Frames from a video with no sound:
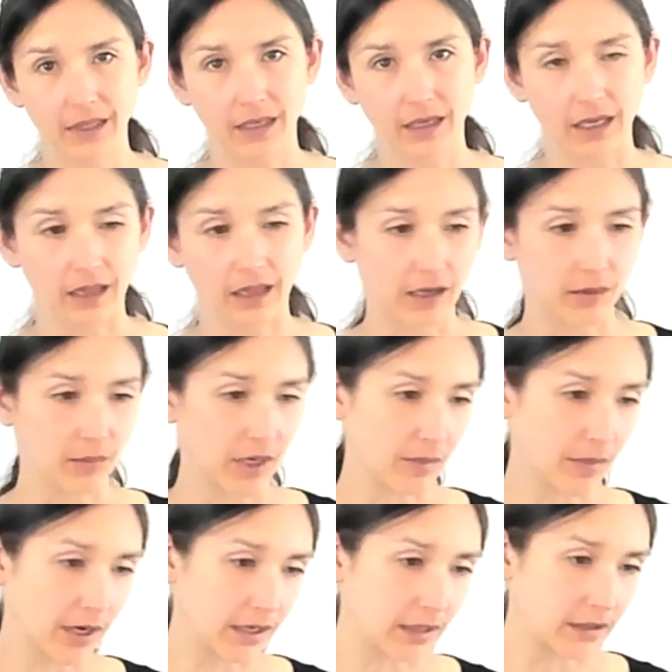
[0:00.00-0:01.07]
I let my
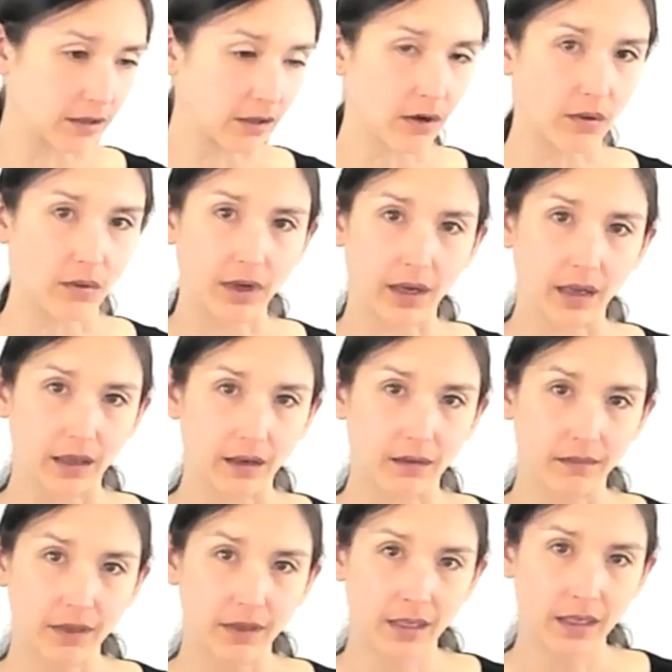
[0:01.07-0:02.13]
mind go
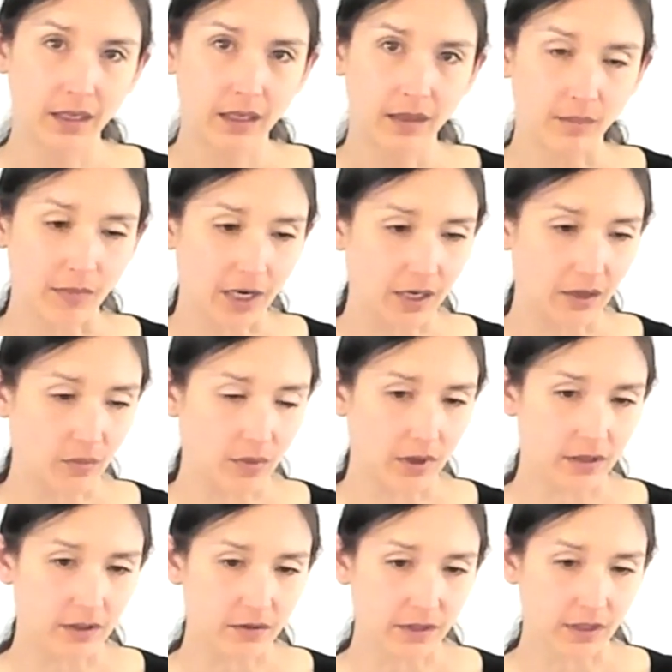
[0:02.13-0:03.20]
again mind
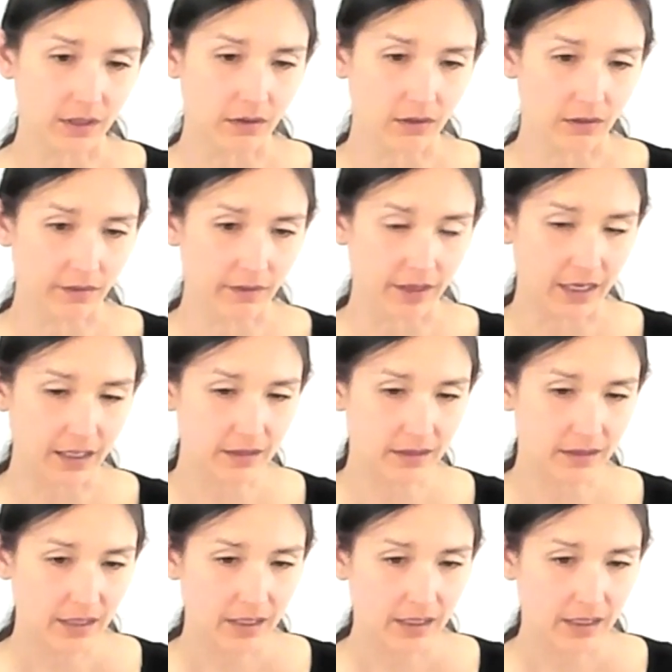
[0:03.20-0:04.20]
wandering and all that.